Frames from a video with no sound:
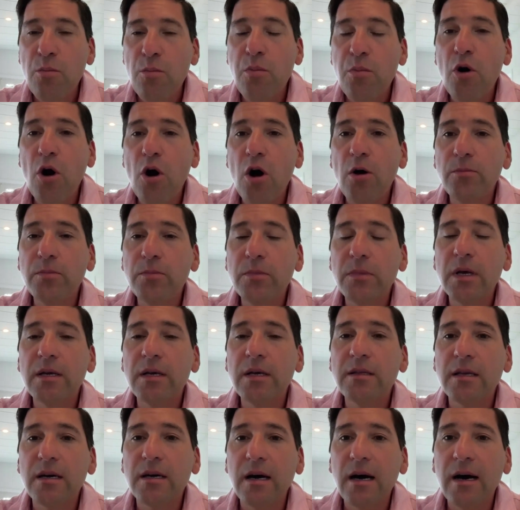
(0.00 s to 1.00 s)

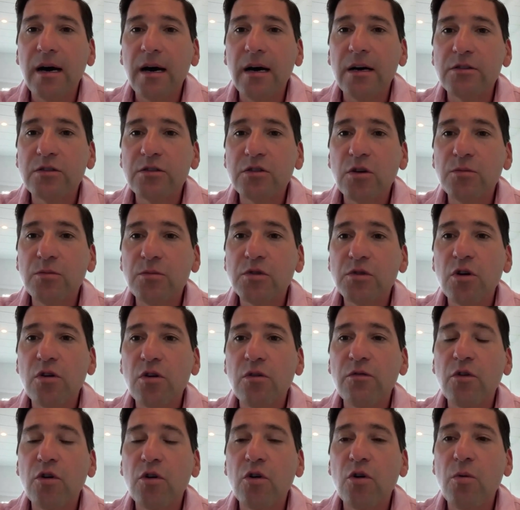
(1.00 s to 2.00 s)
prompted some sort
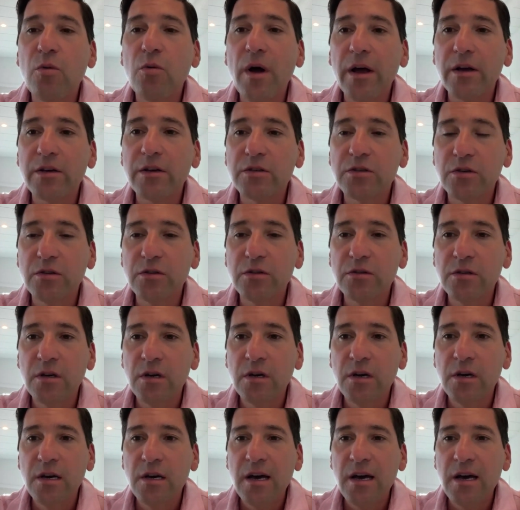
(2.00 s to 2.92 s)
of correction